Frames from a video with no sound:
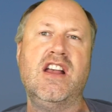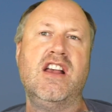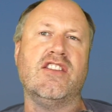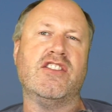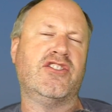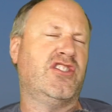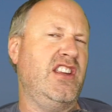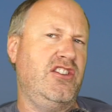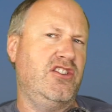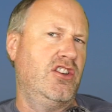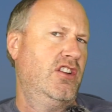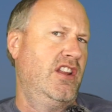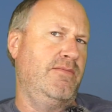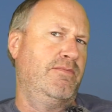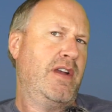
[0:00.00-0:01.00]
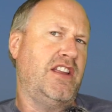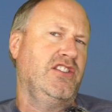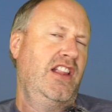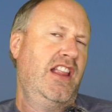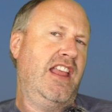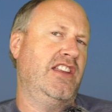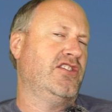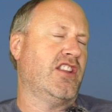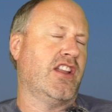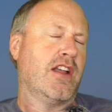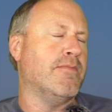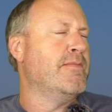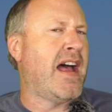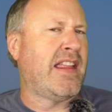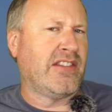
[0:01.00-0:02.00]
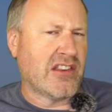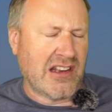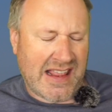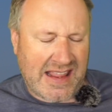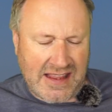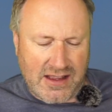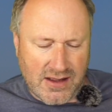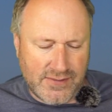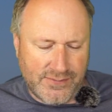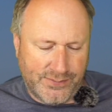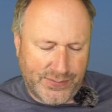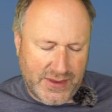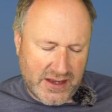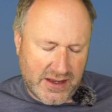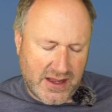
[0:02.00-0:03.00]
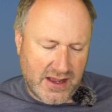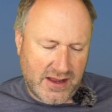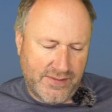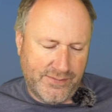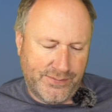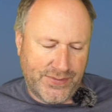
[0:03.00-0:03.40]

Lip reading: The C2 link basically is the command link. Okay.